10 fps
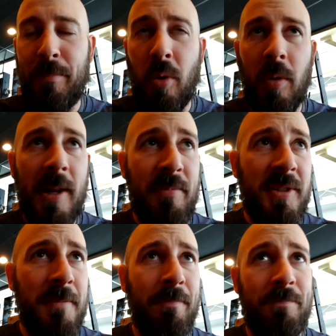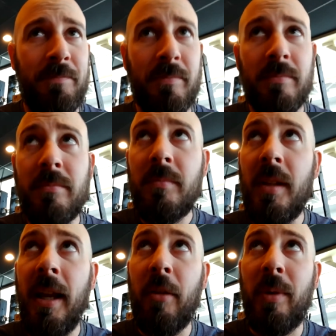From there, pull-ups.
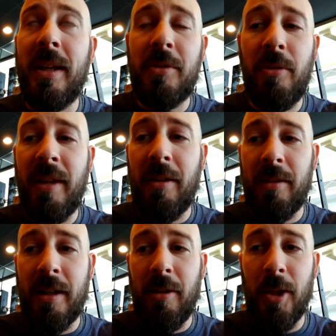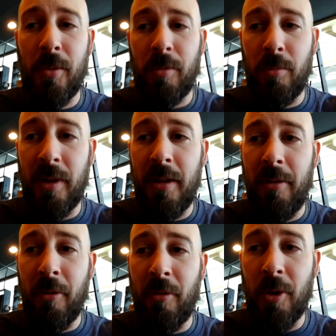As we get to that kind
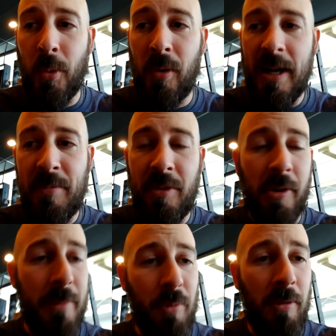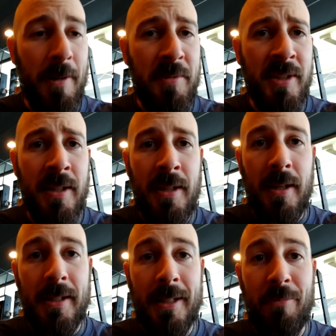of, we're getting to those lower reps, 30
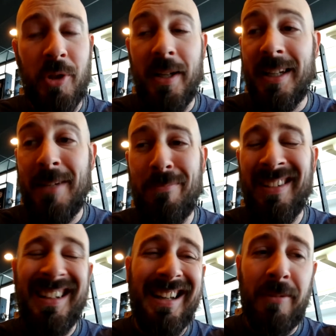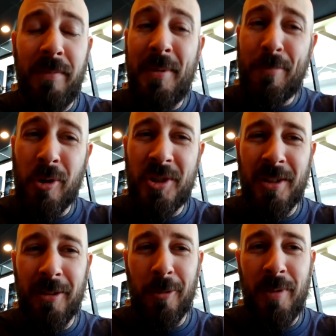pull-ups, trying to keep
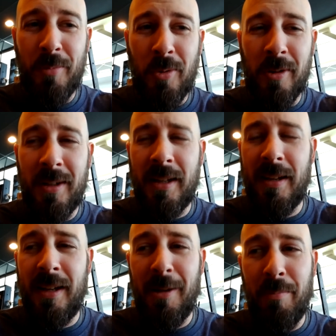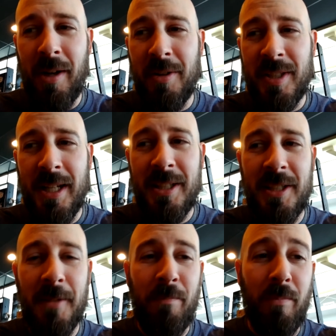maybe pushing a little bit more, getting
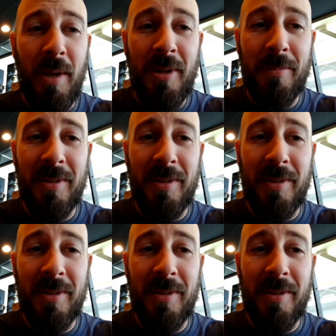bigger sets,